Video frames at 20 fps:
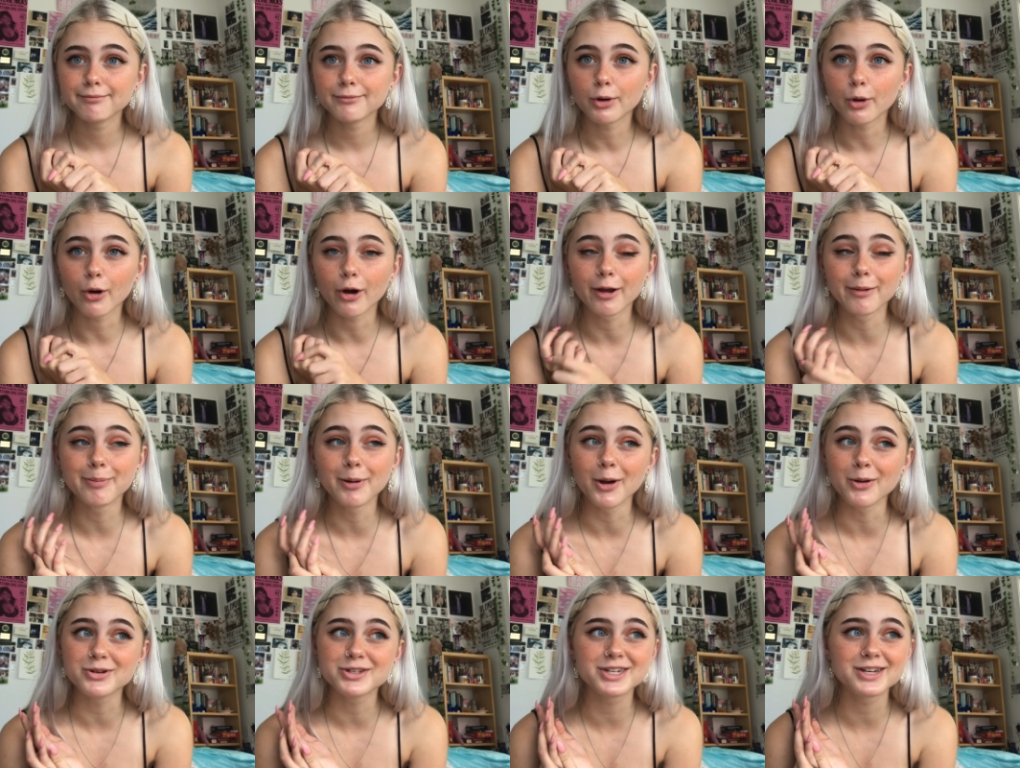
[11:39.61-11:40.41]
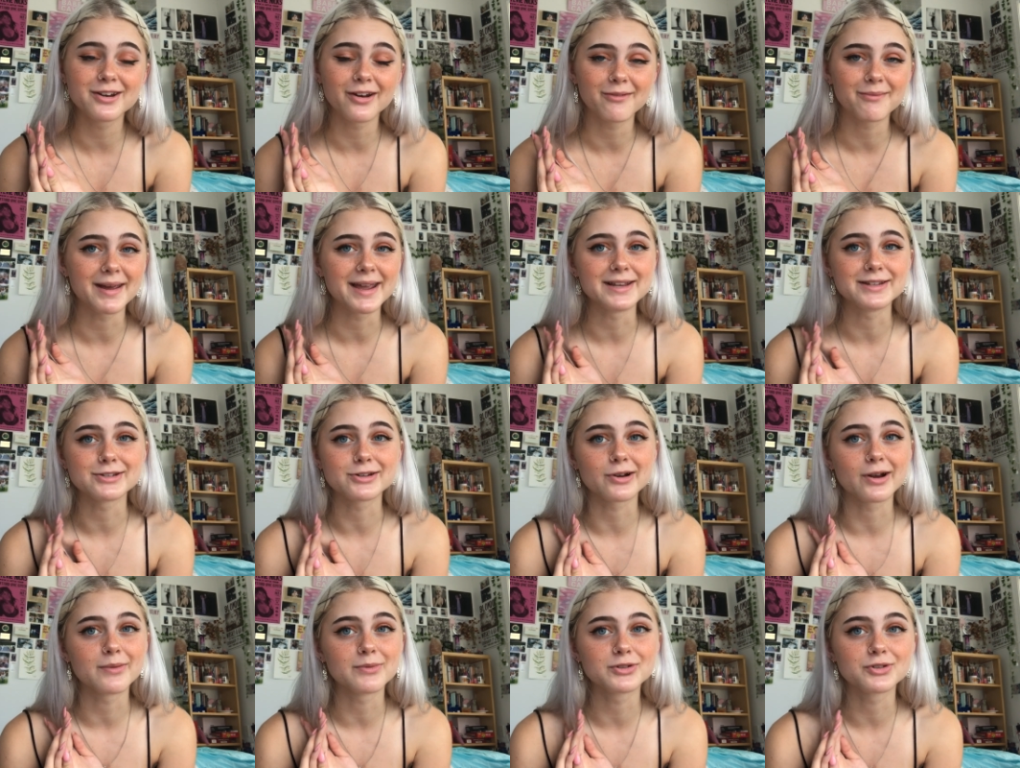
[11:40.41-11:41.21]
or I post it on my
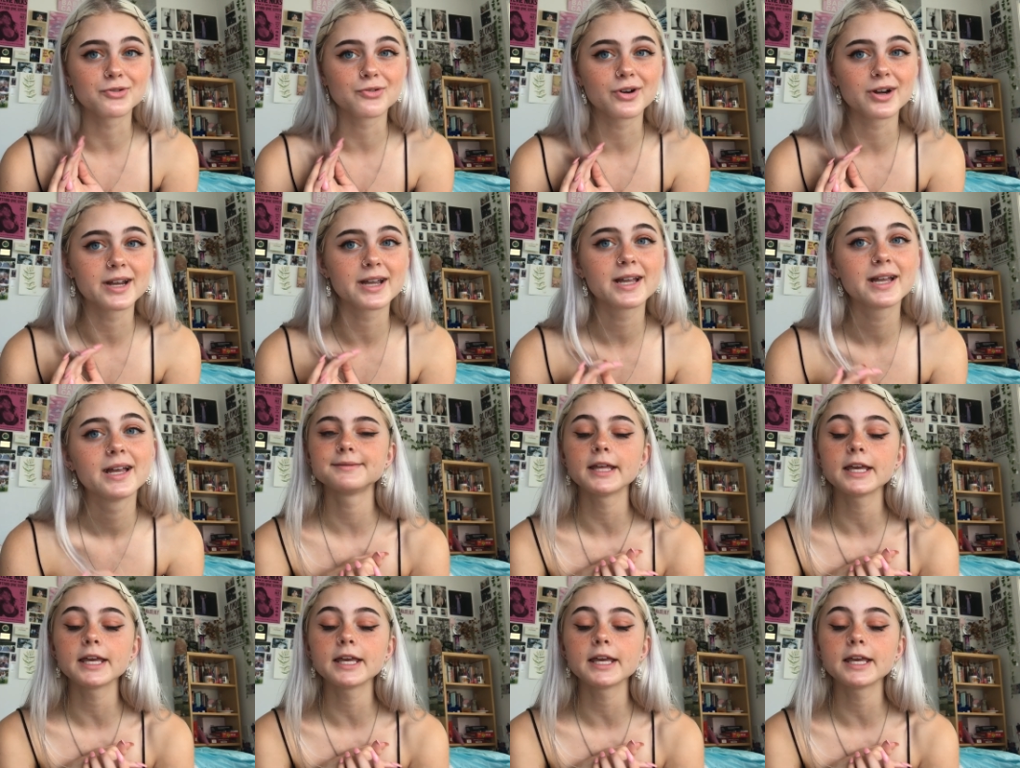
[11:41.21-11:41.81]
Instagram story.